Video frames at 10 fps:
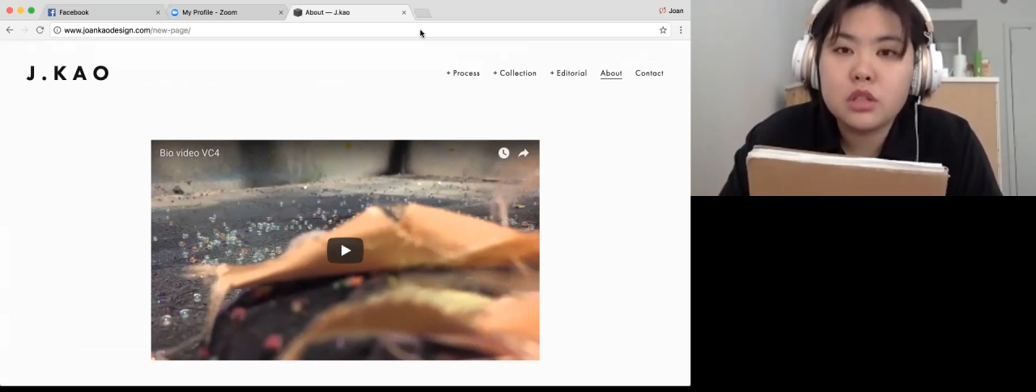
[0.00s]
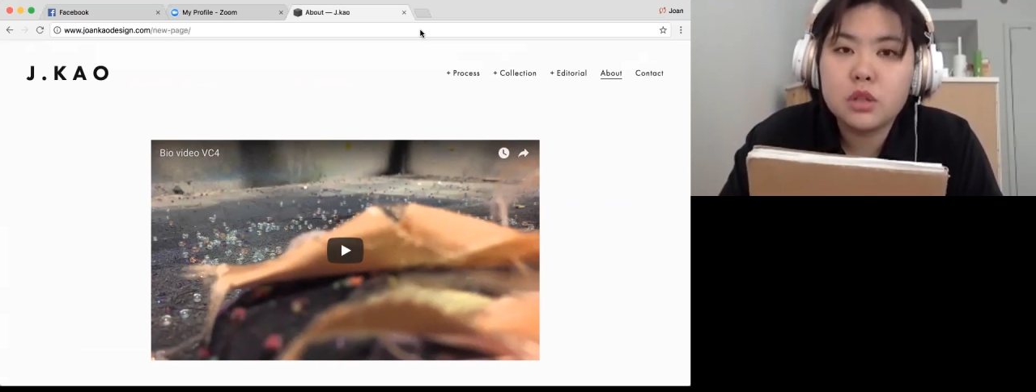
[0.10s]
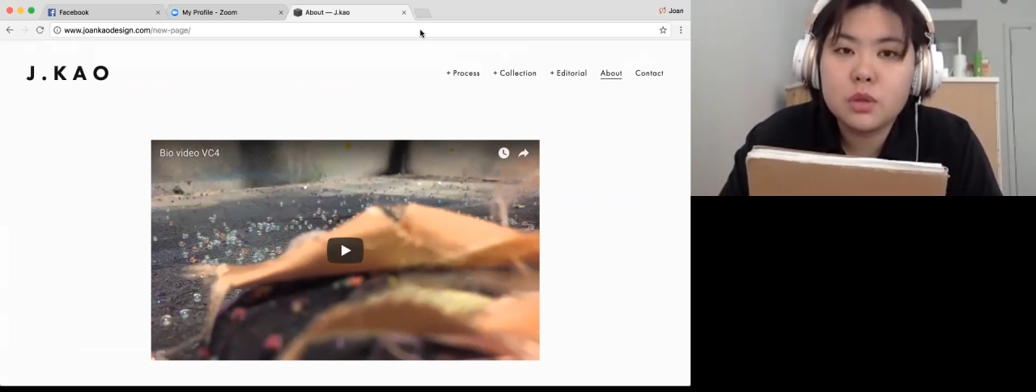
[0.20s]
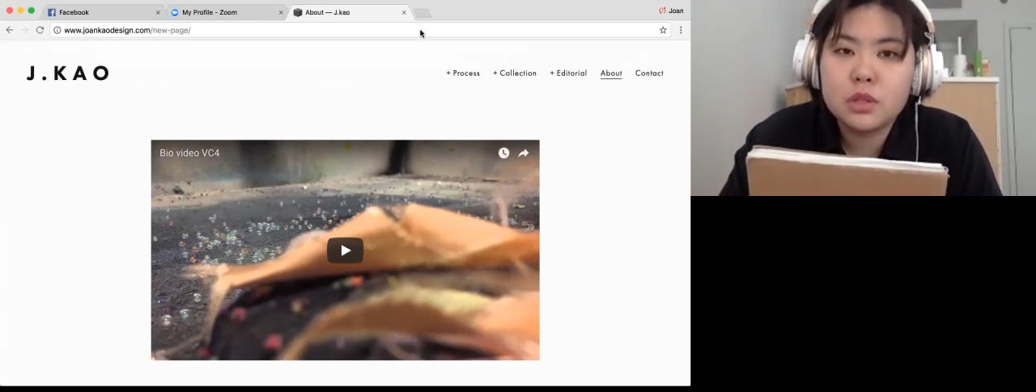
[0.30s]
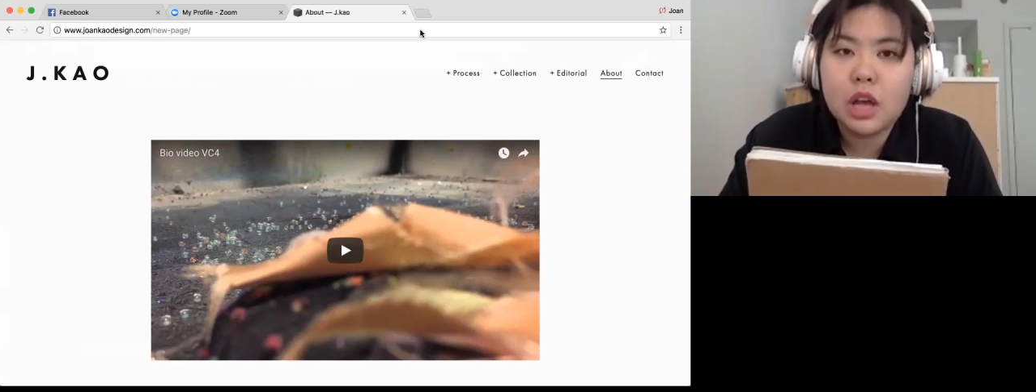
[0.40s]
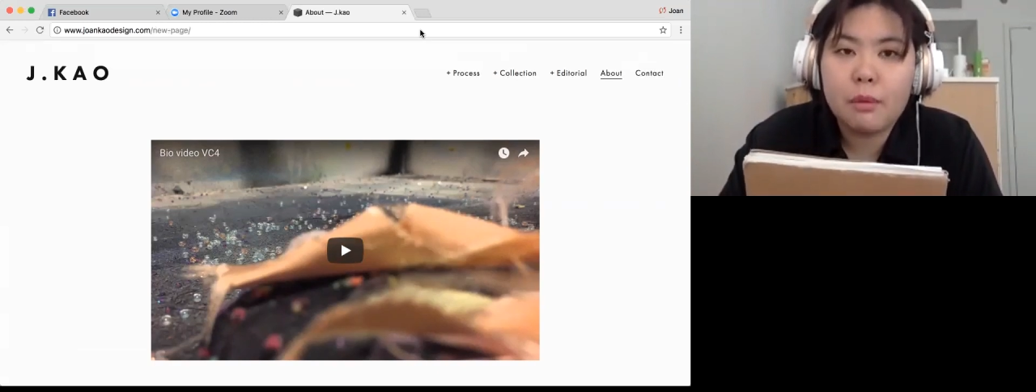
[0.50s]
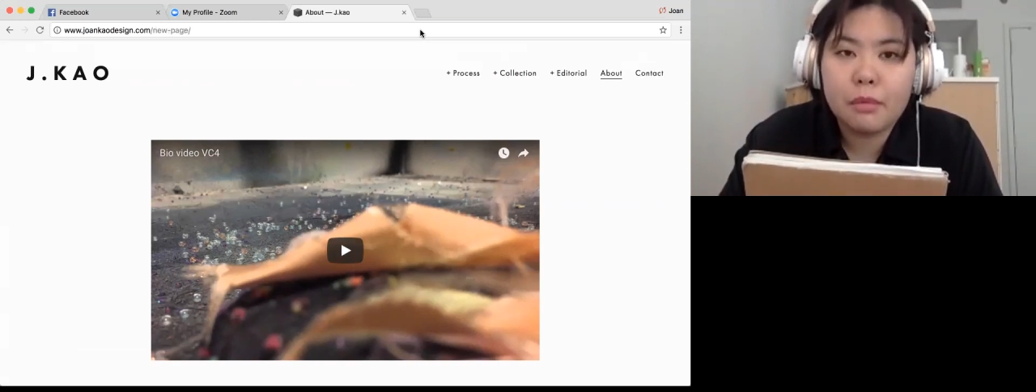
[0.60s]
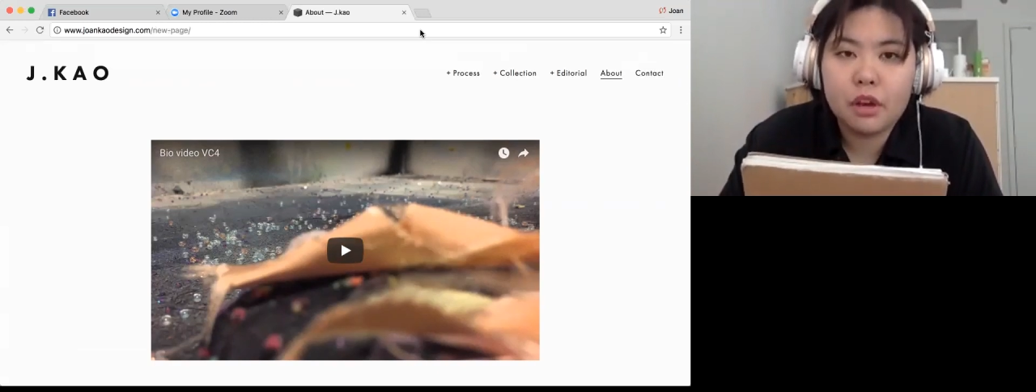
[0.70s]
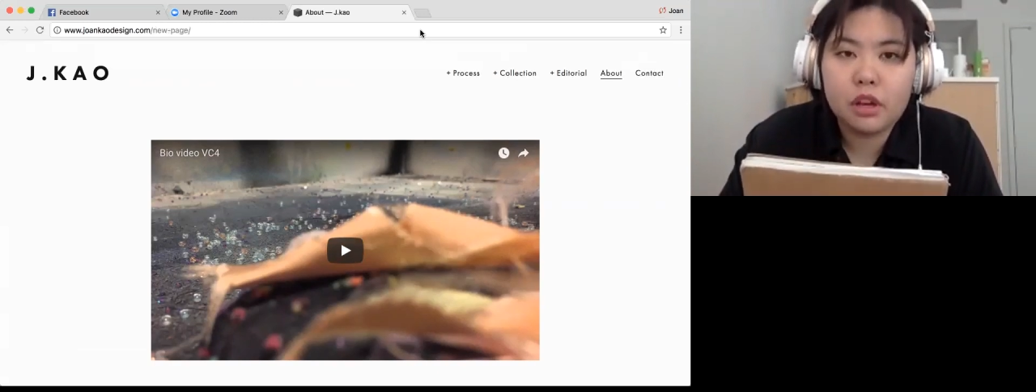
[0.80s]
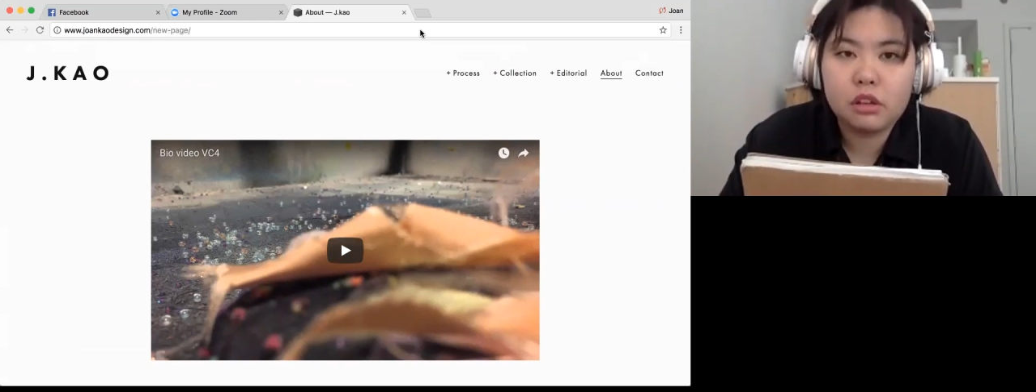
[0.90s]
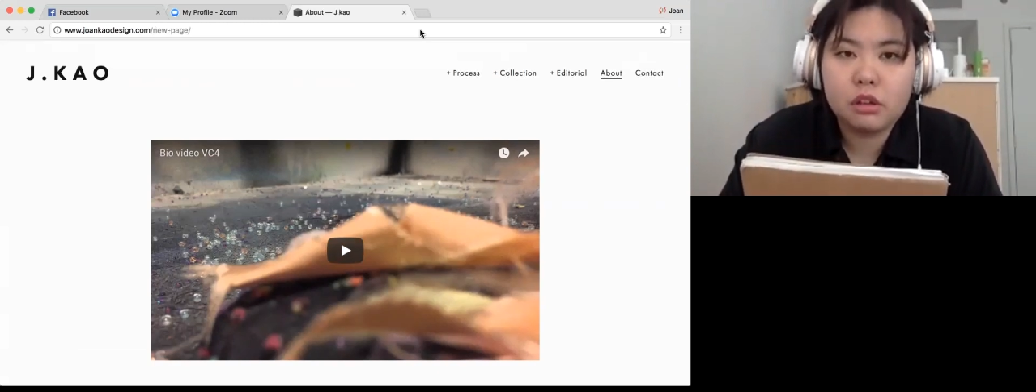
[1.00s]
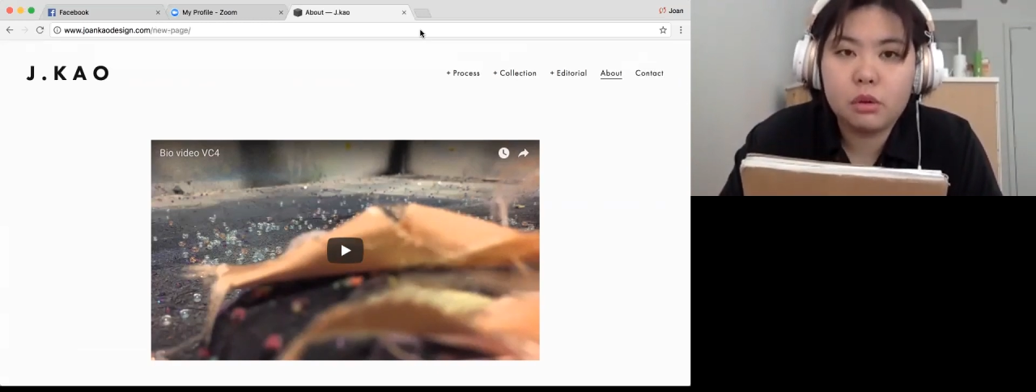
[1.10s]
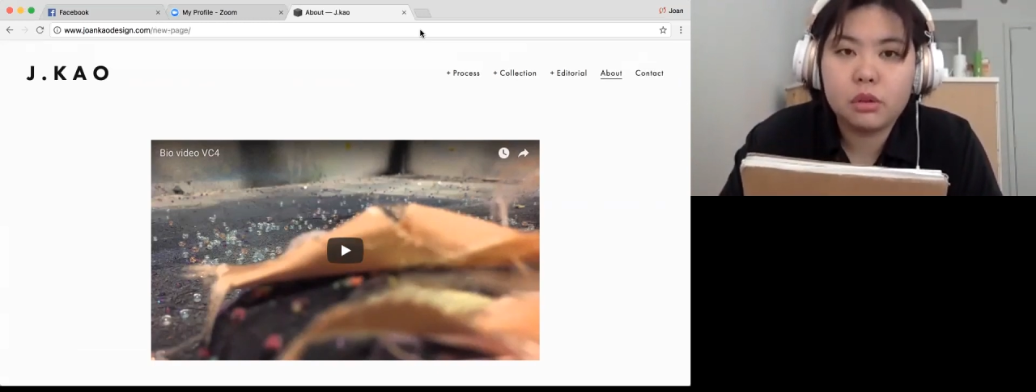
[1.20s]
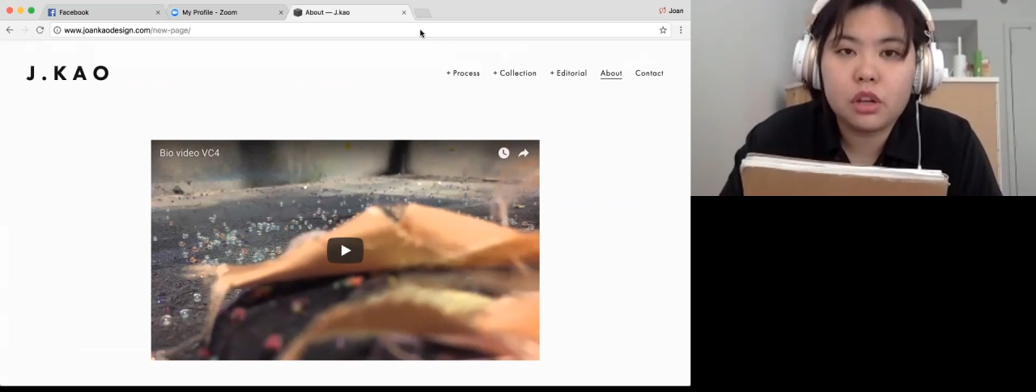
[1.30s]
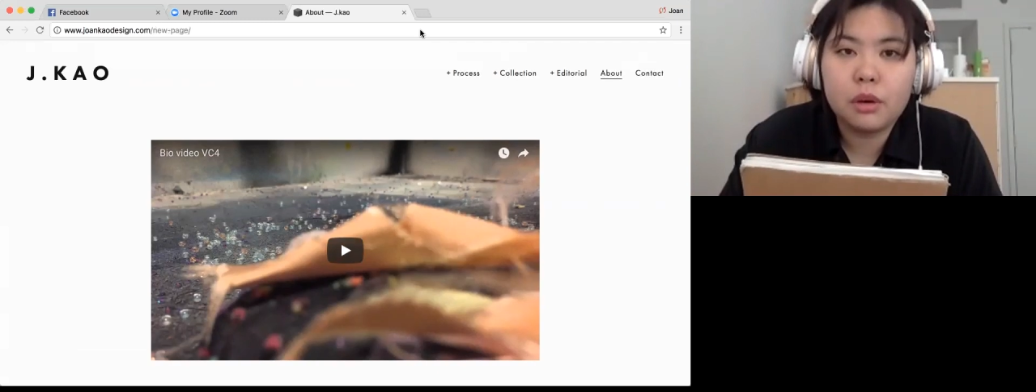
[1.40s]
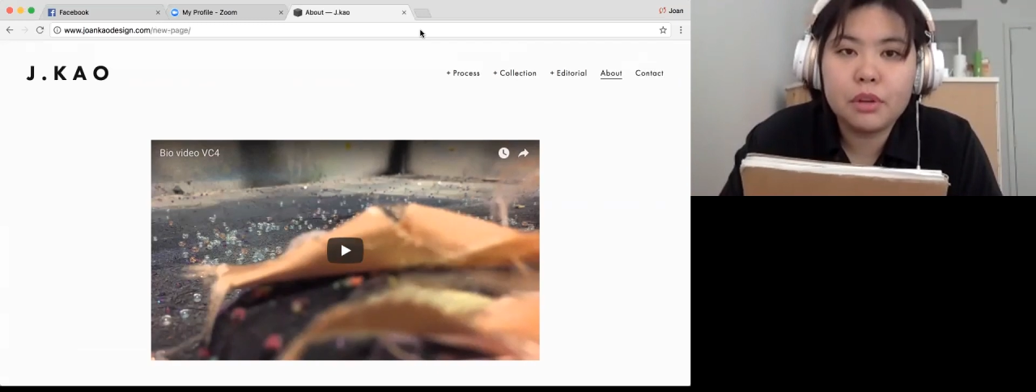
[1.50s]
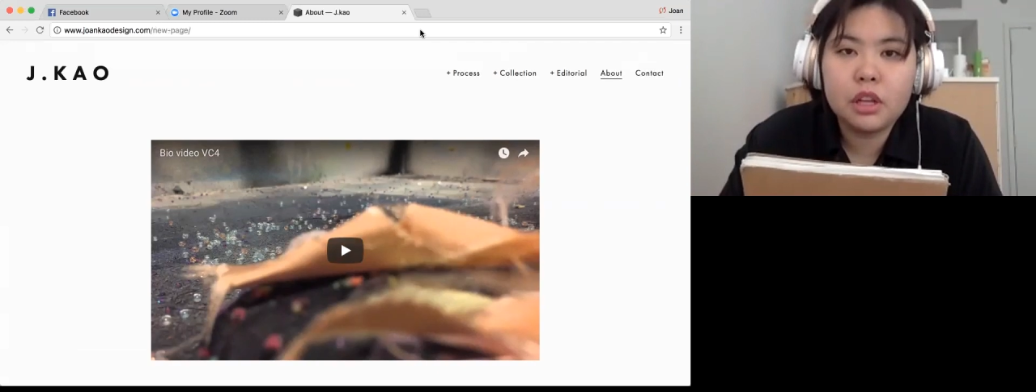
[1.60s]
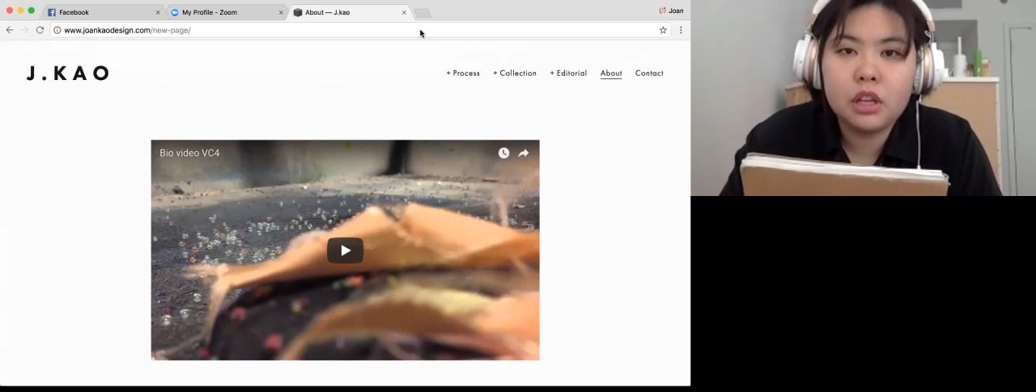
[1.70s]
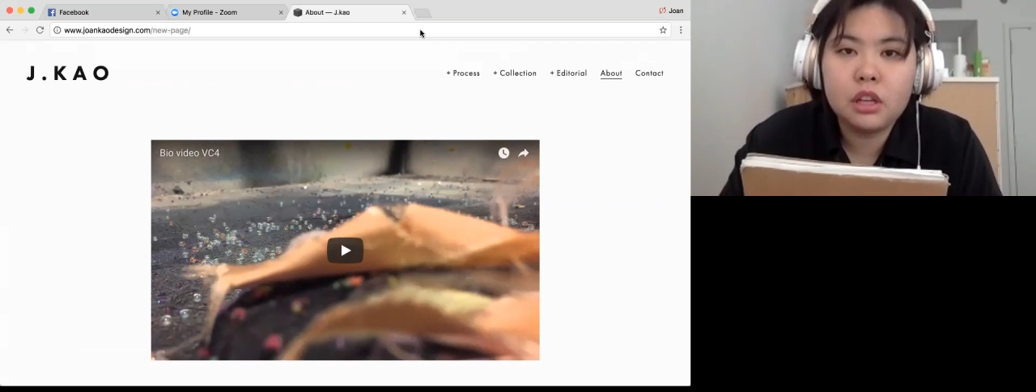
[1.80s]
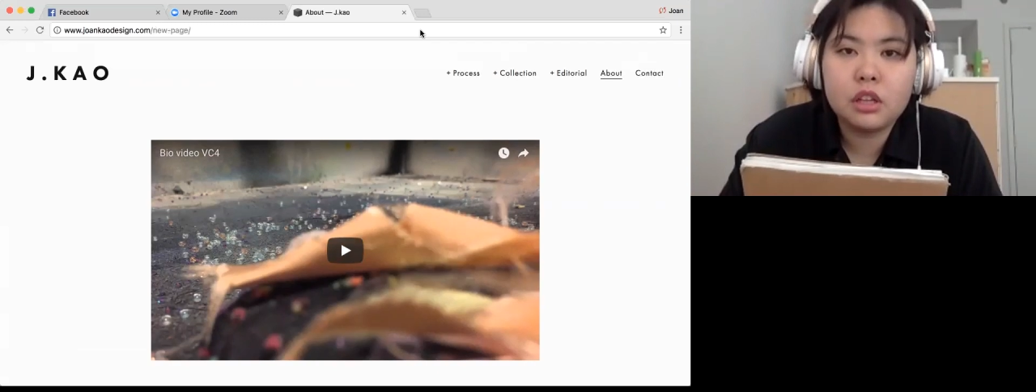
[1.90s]
who was at my old
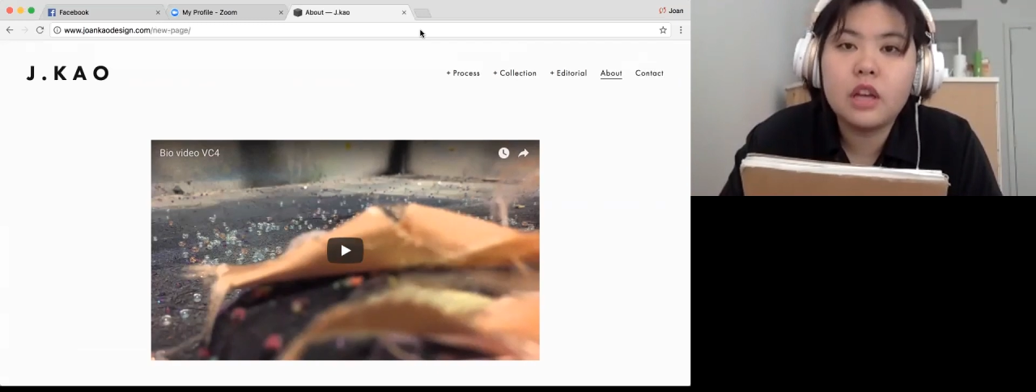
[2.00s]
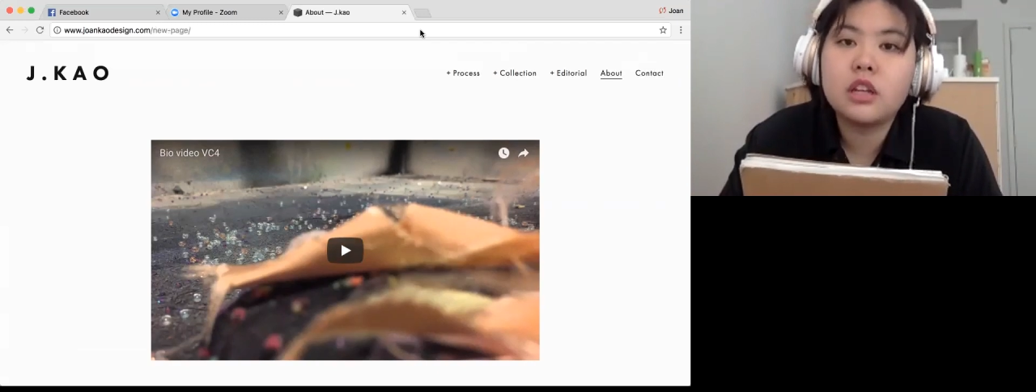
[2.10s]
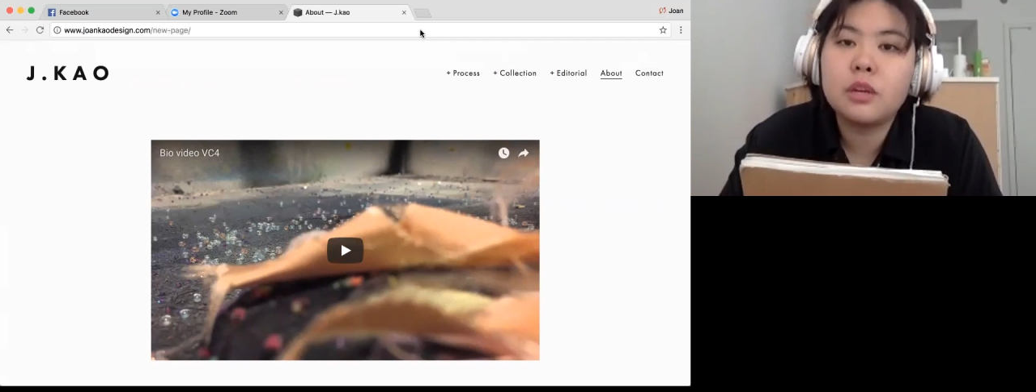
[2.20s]
company, ended up